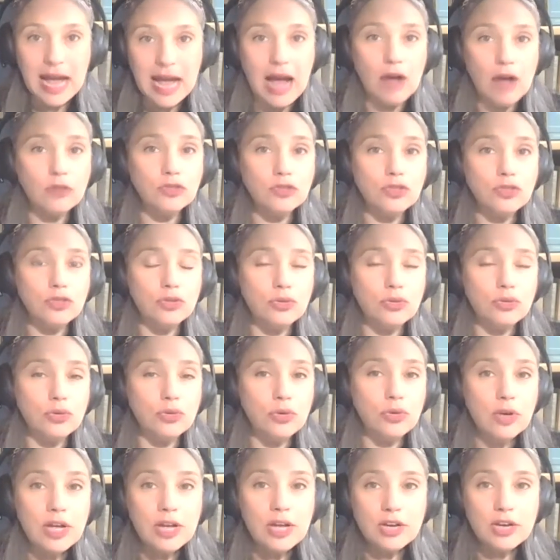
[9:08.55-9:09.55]
how
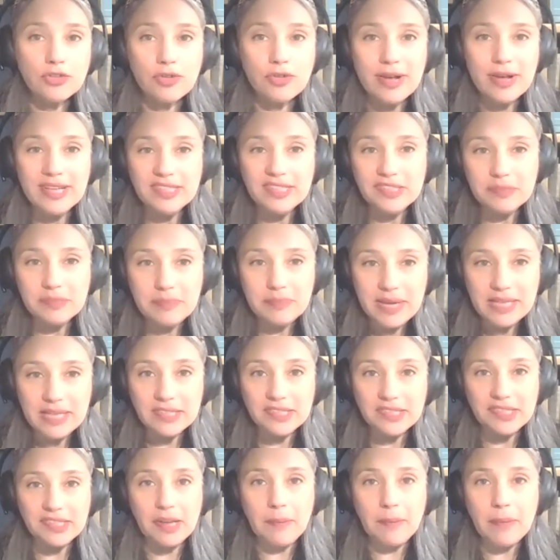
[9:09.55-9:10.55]
to
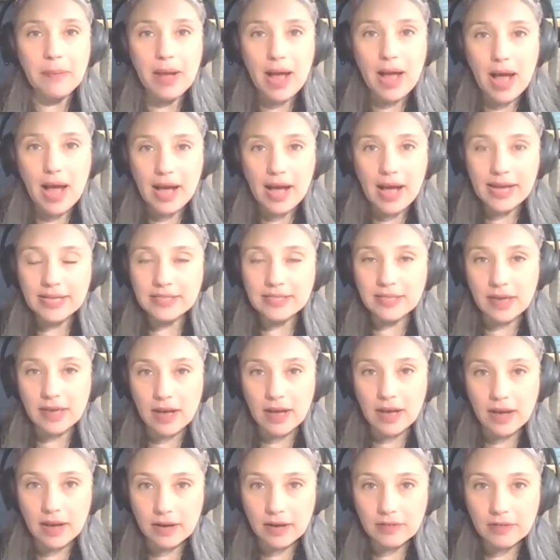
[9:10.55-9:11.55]
transmit some kind
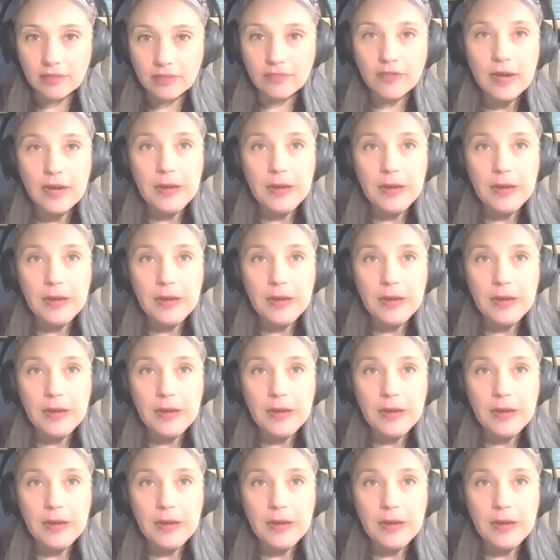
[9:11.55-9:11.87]
of